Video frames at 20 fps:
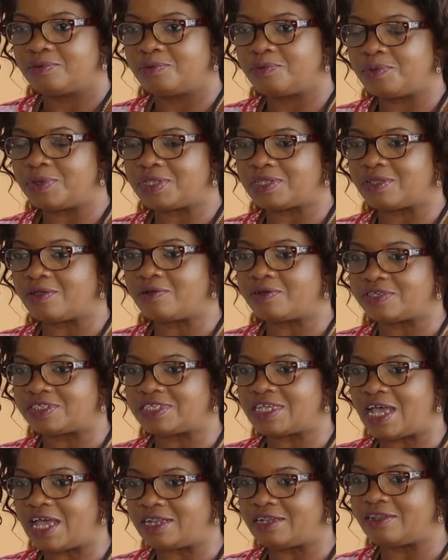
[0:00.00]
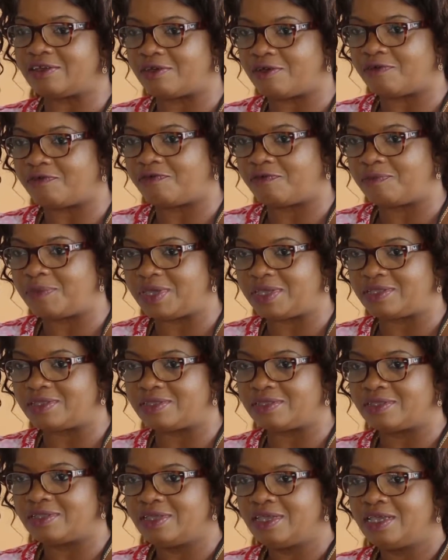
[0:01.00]
with us and the
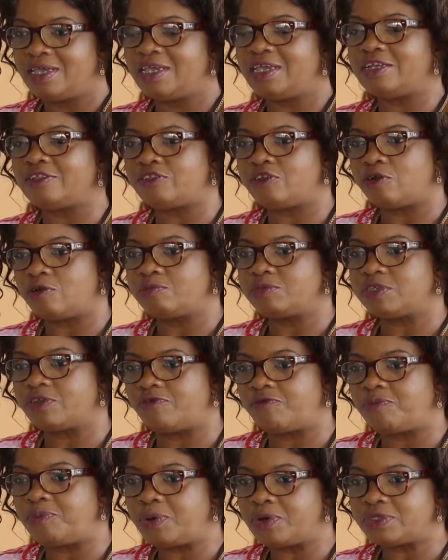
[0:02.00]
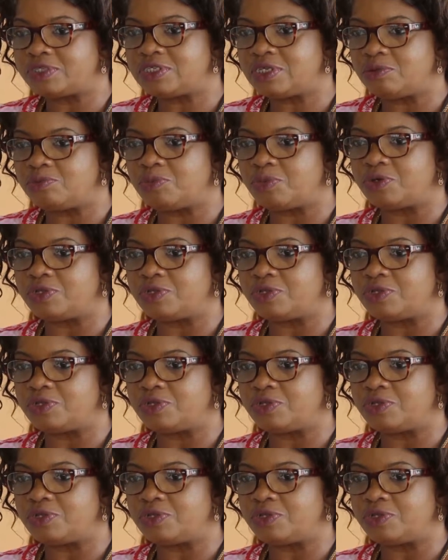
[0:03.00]
government in terms of putting